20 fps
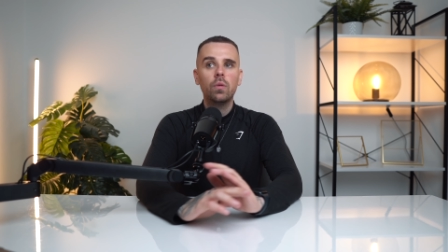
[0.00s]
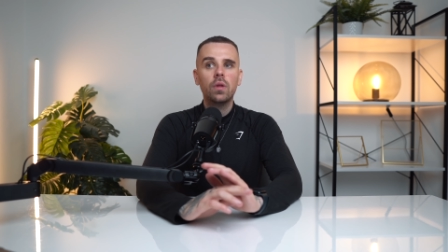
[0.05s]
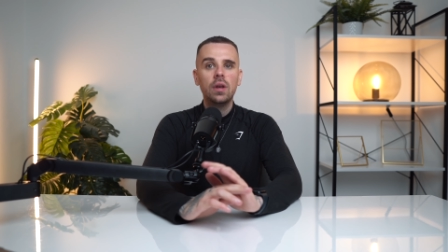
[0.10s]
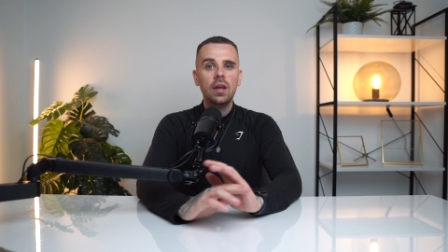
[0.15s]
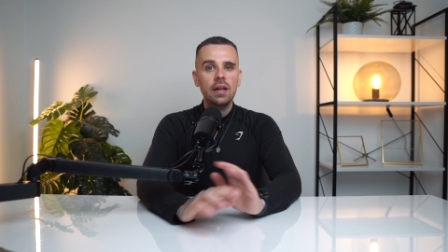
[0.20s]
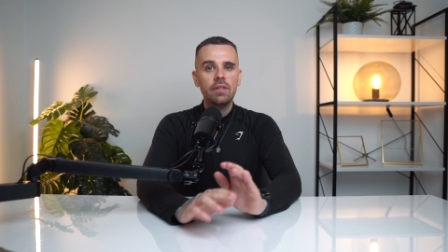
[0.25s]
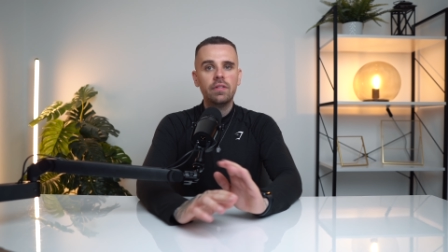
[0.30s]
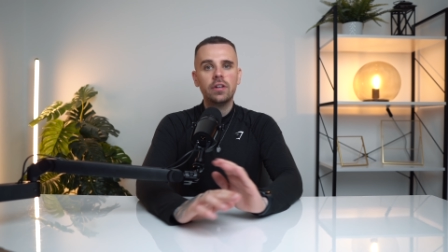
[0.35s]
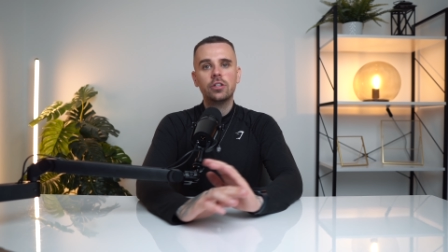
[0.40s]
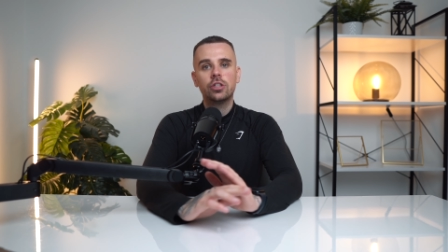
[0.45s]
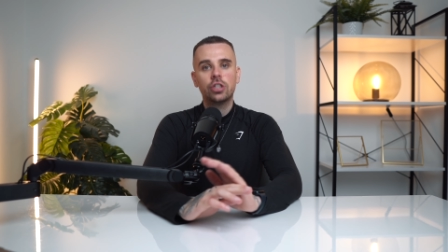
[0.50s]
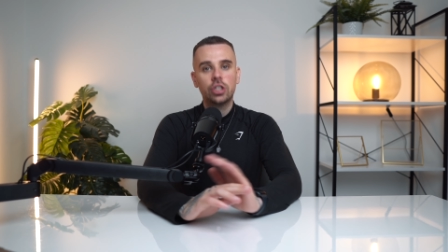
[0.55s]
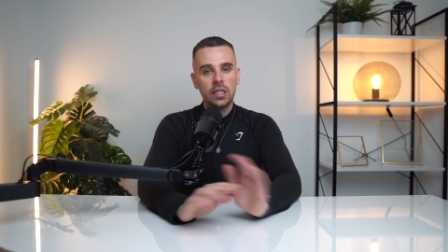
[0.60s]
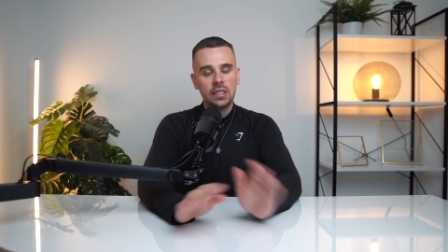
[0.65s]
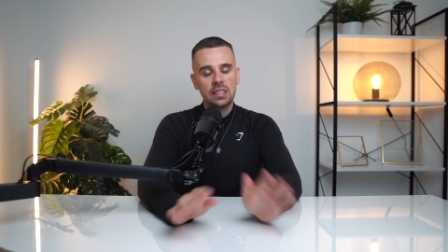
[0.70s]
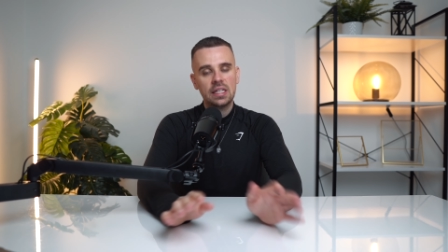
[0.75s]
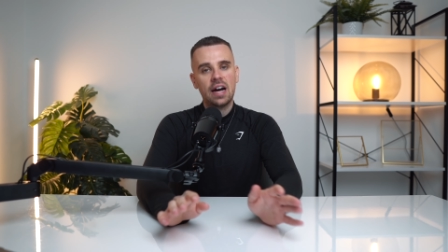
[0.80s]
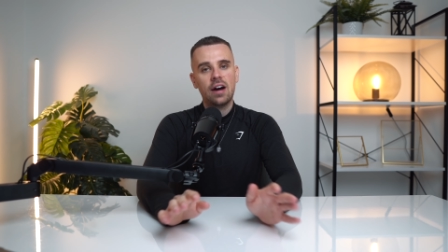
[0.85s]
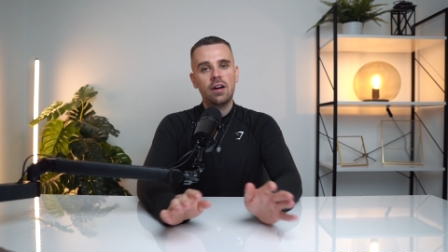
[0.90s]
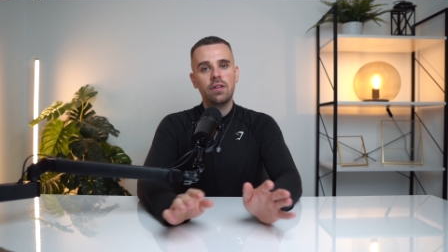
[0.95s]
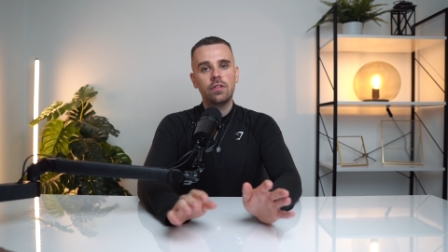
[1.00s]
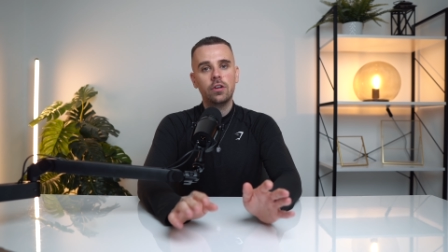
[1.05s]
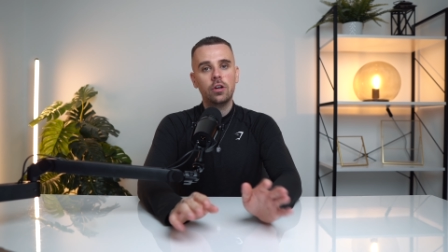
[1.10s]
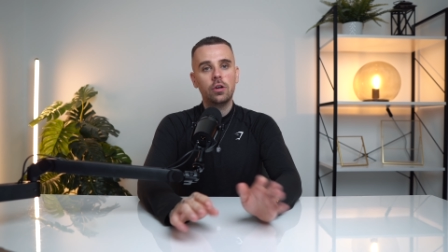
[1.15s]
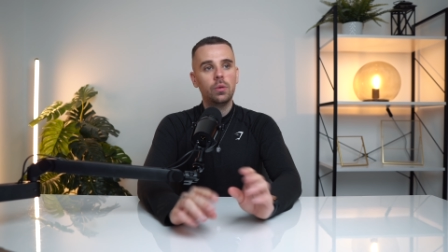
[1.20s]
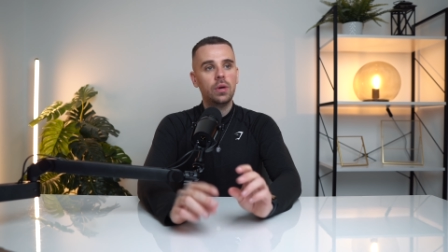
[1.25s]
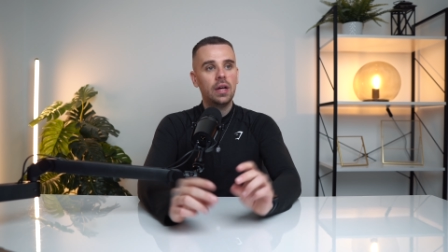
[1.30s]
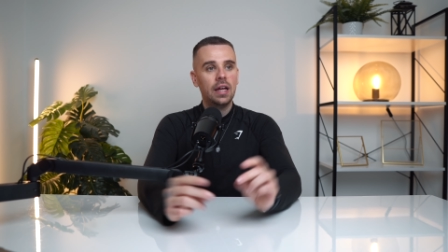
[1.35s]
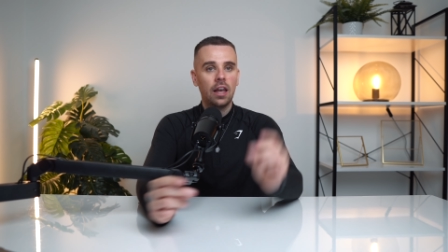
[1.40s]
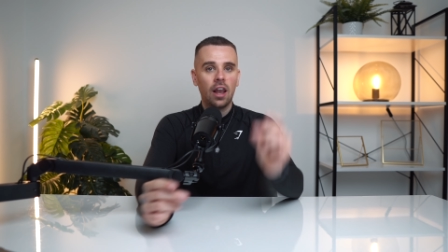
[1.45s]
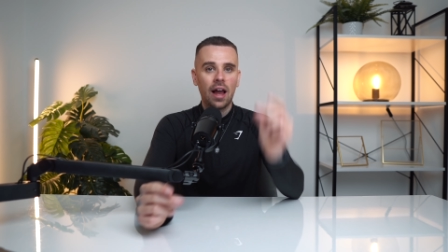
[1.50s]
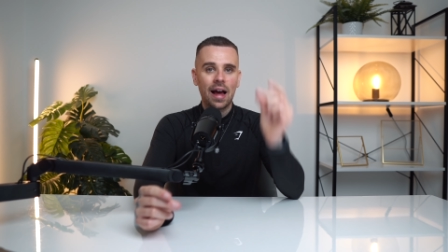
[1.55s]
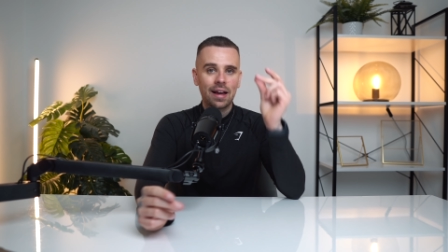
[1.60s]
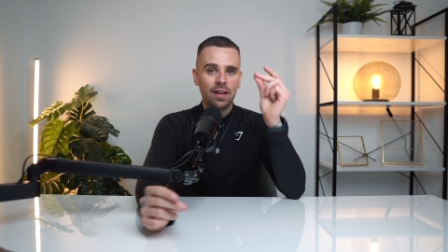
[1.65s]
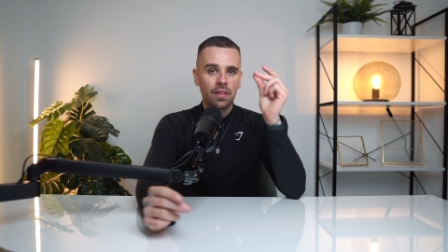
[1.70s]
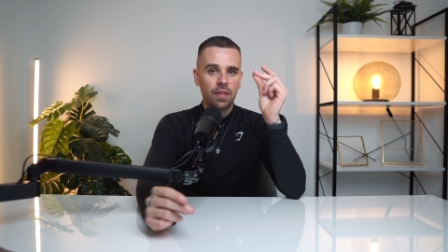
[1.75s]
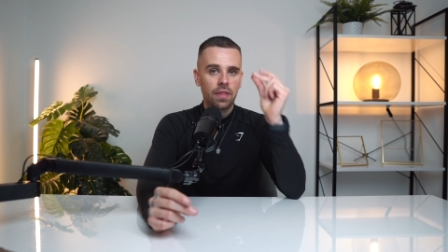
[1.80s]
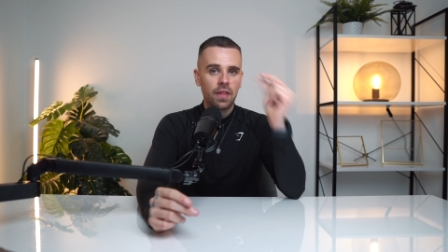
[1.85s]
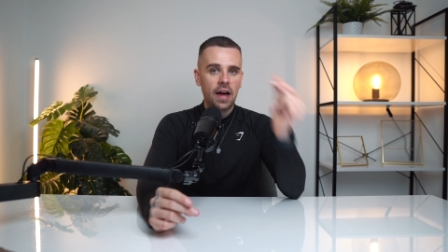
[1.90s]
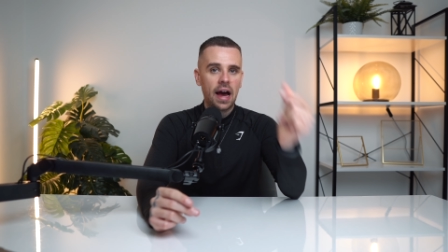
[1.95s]
the living shit out of you like
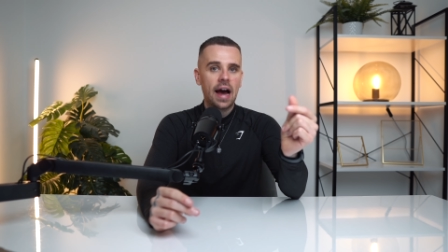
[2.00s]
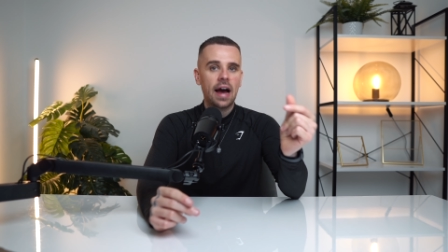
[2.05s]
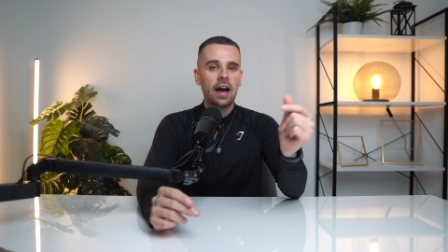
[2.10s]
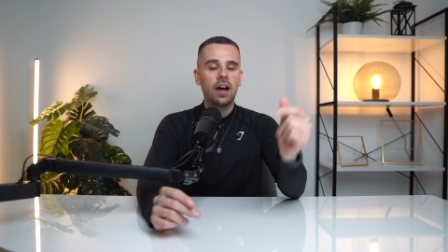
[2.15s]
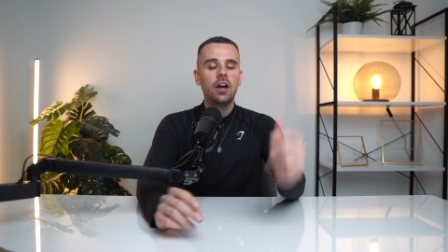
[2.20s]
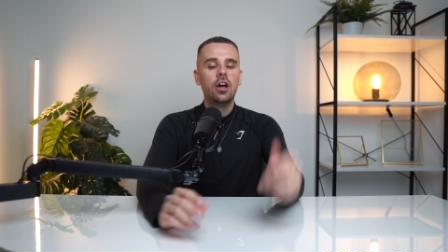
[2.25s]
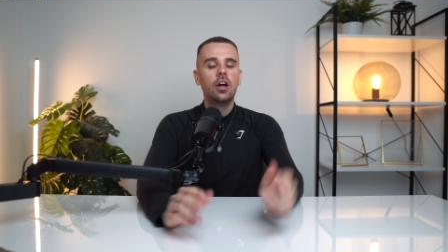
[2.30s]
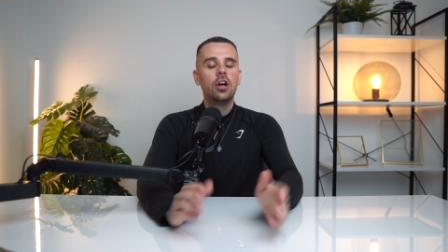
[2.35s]
that